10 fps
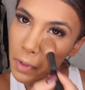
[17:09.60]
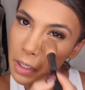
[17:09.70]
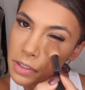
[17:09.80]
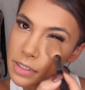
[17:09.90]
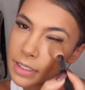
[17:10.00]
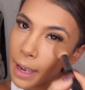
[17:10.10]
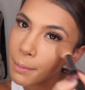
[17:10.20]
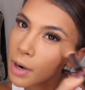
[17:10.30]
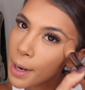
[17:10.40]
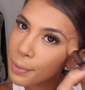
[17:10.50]
So yeah,
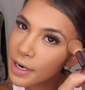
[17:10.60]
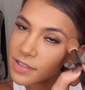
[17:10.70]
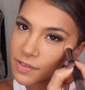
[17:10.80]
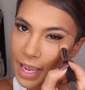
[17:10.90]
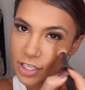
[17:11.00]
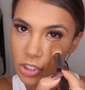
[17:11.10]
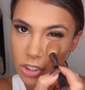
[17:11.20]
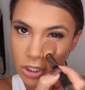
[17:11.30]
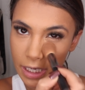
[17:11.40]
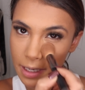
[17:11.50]
my previous
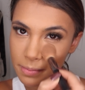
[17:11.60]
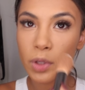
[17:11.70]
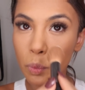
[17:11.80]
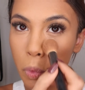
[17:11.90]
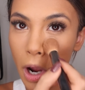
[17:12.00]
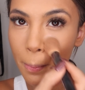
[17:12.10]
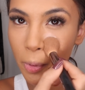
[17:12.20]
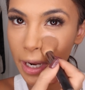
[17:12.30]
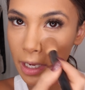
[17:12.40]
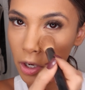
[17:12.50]
relationships were
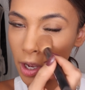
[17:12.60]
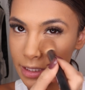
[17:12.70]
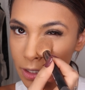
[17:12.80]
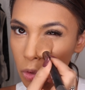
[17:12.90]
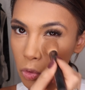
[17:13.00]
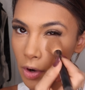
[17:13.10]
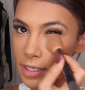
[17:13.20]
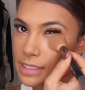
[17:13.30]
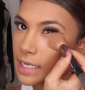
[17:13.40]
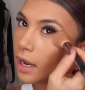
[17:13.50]
pretty good. In all
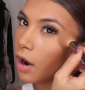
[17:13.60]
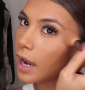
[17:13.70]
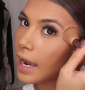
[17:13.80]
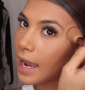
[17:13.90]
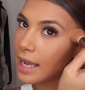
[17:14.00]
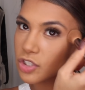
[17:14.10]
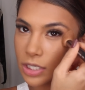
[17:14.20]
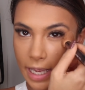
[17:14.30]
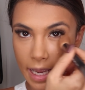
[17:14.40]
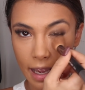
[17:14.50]
honesty, I
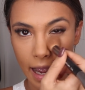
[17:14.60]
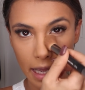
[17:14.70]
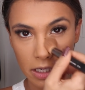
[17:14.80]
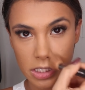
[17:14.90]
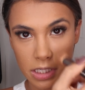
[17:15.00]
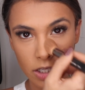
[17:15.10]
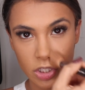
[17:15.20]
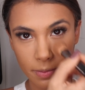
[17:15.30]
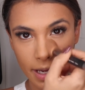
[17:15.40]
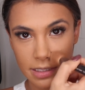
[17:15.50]
actually had such
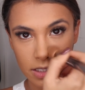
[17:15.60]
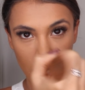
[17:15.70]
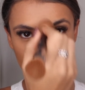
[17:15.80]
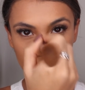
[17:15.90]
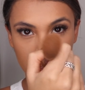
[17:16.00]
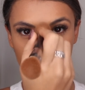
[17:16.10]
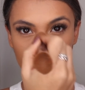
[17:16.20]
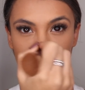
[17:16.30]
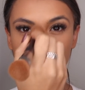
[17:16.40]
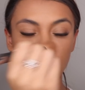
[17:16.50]
an amazing time with
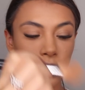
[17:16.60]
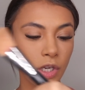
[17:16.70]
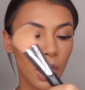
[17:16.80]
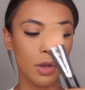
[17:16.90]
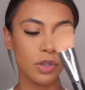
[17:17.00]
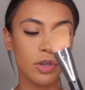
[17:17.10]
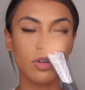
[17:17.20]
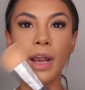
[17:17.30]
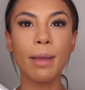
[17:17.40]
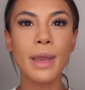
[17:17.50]
them. You know, you
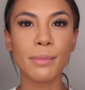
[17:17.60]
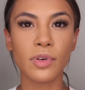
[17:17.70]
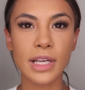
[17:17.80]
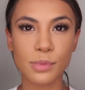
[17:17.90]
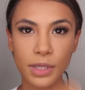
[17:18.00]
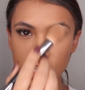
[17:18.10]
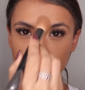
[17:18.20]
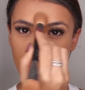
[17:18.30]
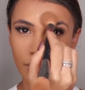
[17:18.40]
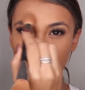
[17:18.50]
create memories with
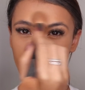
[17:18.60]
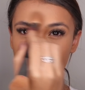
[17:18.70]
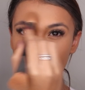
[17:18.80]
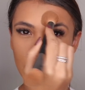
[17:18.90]
each other,